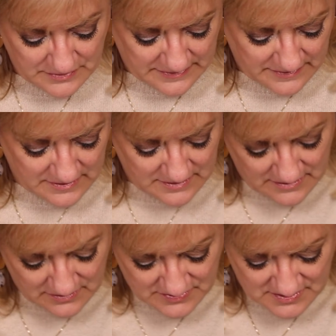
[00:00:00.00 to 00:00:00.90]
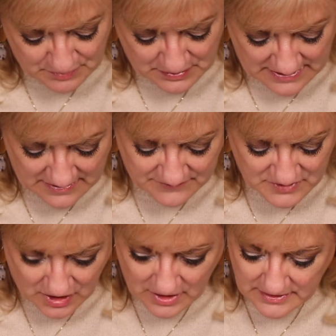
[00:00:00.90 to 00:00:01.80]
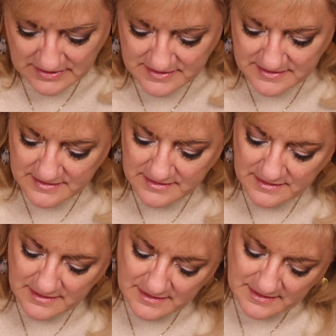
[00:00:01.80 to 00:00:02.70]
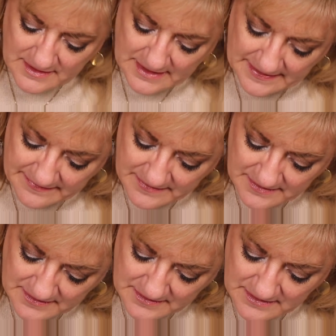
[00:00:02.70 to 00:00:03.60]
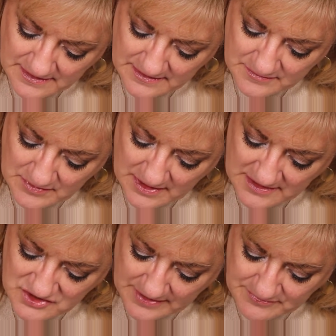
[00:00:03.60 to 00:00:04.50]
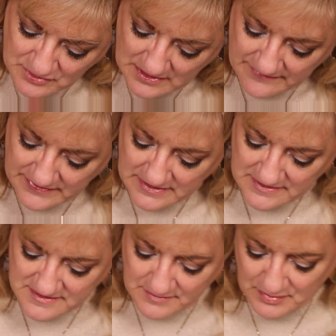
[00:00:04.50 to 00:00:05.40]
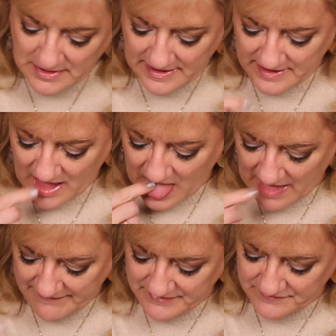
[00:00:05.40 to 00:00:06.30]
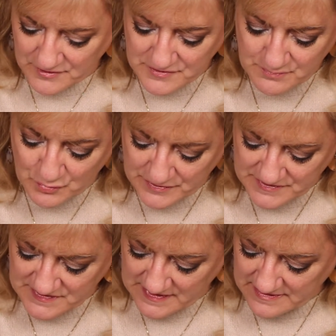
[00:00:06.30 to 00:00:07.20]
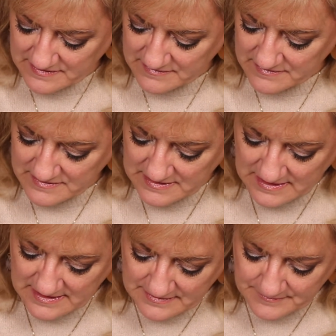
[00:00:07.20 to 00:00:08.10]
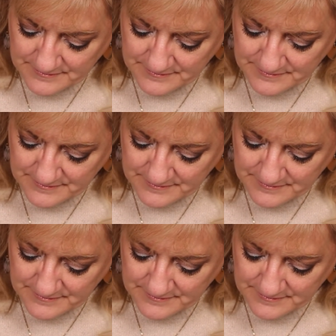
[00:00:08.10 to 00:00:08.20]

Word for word: And then there's the plague of darkness. And then in chapter 11 is the plague of the firstborn son dying.